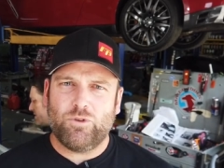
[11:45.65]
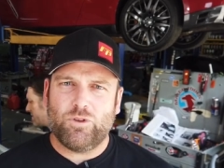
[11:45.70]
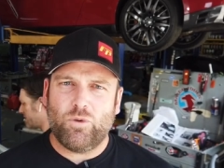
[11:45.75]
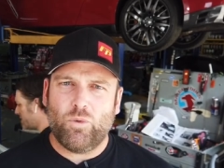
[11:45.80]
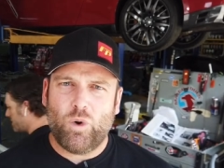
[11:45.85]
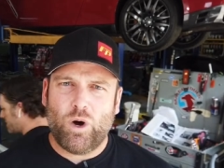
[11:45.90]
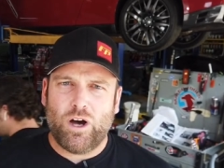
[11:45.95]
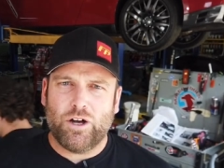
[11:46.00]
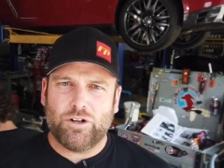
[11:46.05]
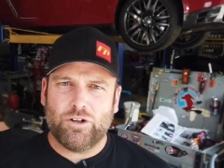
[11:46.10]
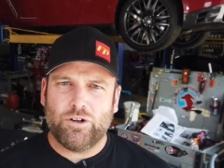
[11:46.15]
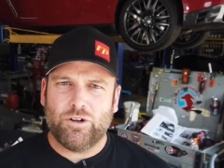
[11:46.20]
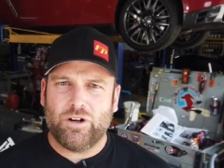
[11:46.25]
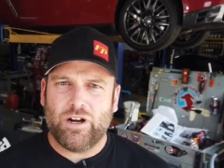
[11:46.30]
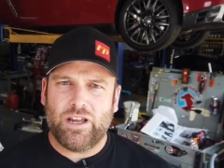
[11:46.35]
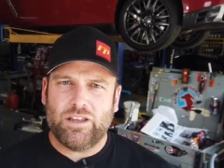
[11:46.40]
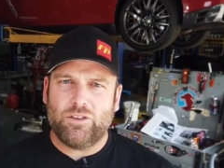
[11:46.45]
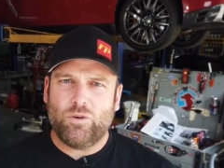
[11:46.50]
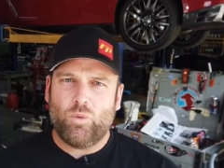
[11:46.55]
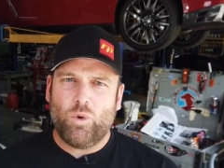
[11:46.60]
for the water
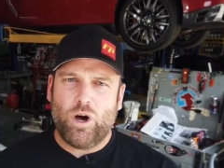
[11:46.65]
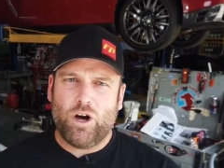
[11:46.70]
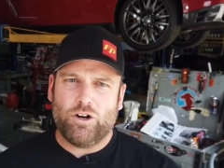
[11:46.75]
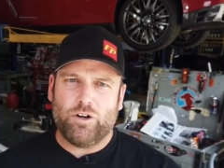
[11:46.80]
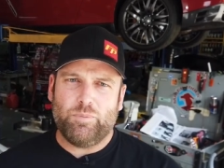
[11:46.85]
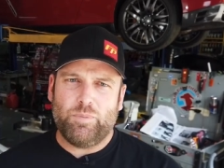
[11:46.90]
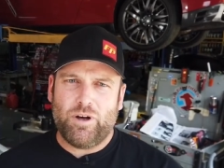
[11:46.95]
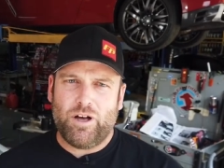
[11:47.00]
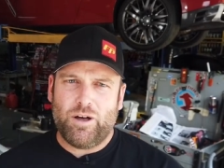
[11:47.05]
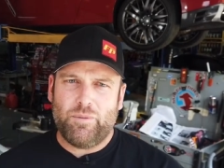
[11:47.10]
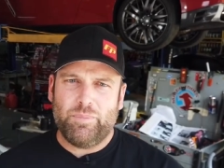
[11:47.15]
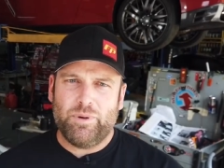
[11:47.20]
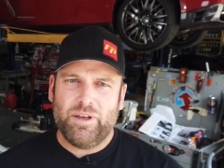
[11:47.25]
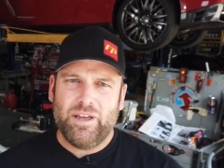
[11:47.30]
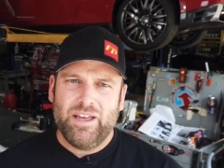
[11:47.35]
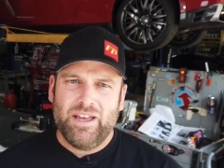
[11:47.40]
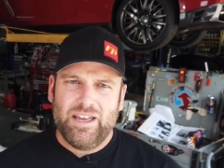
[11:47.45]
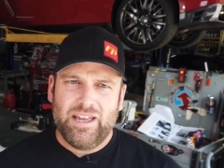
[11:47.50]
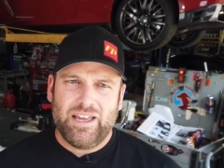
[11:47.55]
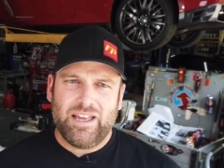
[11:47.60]
and the water pump
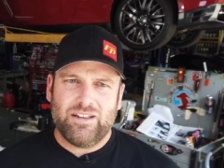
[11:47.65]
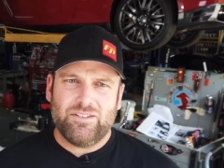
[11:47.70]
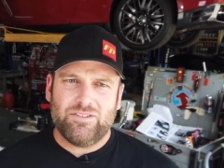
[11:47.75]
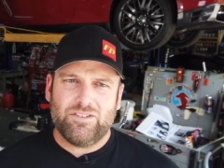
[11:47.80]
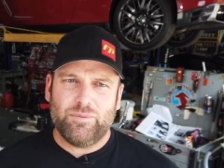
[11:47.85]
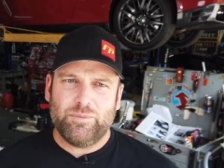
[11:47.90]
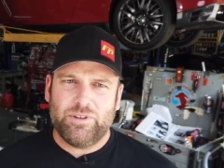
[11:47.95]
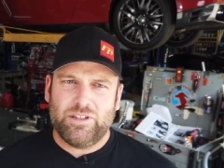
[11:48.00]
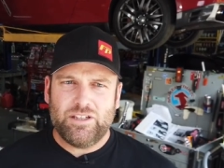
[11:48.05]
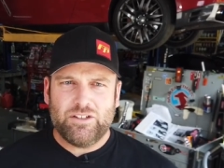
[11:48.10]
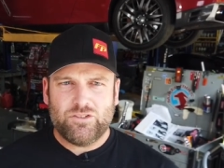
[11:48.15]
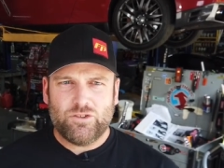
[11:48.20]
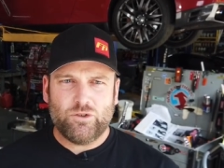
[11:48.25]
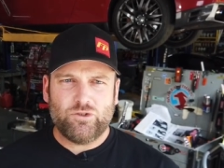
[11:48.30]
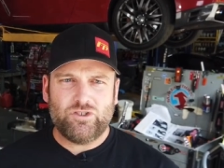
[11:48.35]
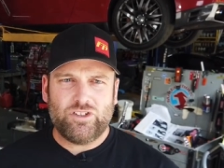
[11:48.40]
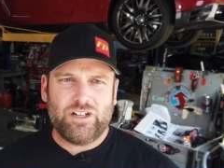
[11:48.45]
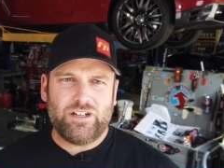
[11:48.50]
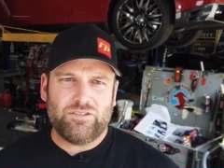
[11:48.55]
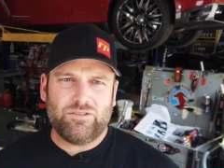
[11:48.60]
and some of the
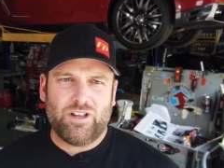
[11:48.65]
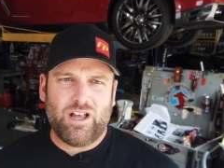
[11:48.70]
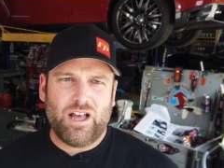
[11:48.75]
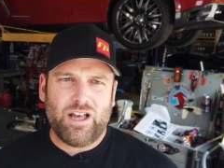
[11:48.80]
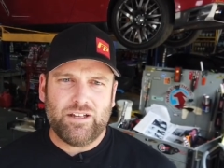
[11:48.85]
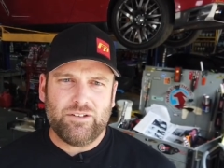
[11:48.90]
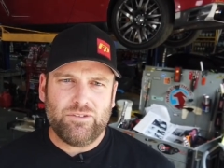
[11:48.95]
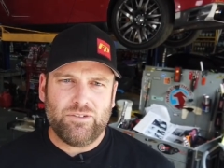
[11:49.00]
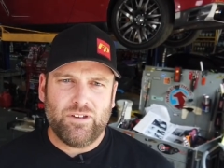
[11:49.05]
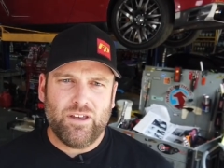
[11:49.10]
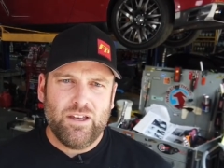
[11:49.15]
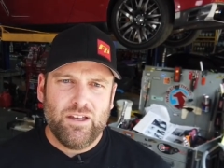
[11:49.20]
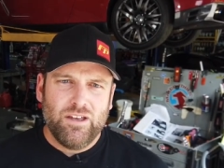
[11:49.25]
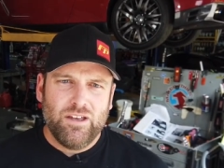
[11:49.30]
associated lines.